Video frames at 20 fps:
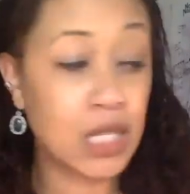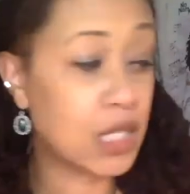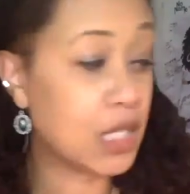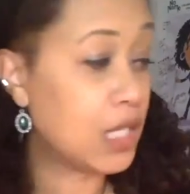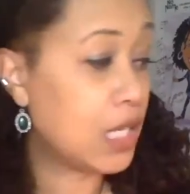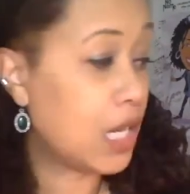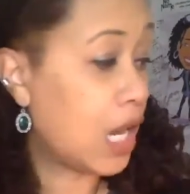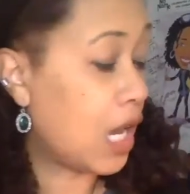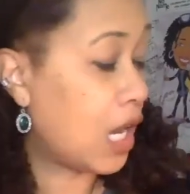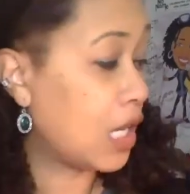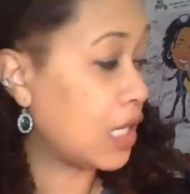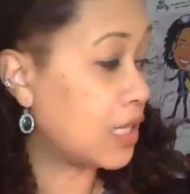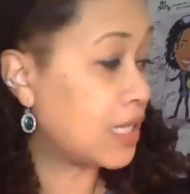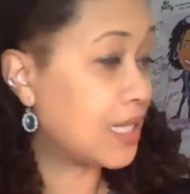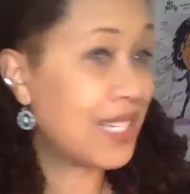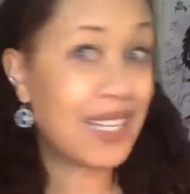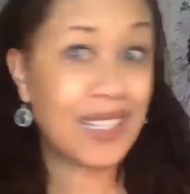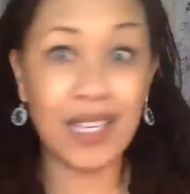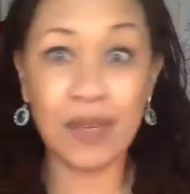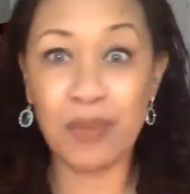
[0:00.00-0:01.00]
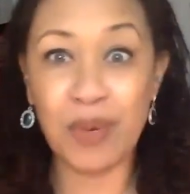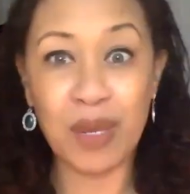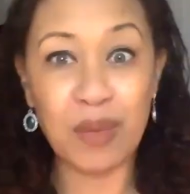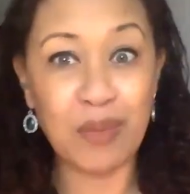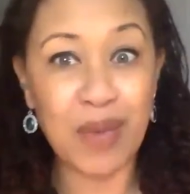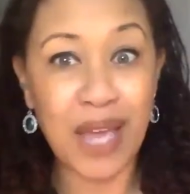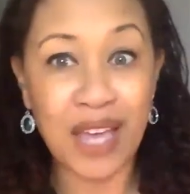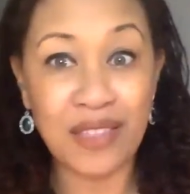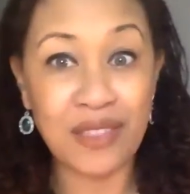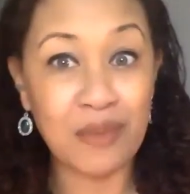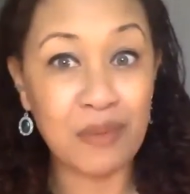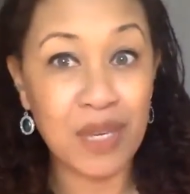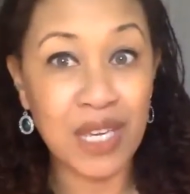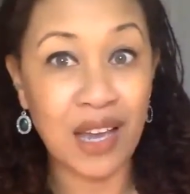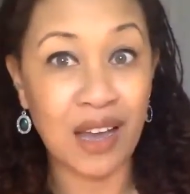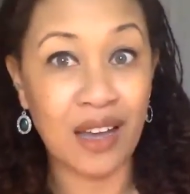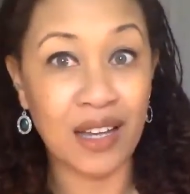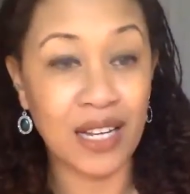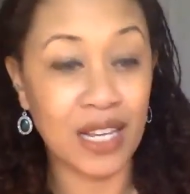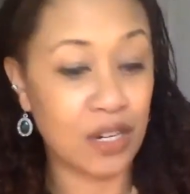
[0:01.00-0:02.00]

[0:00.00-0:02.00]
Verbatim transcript: Yeah, it's not like Bed Bath and Beyond.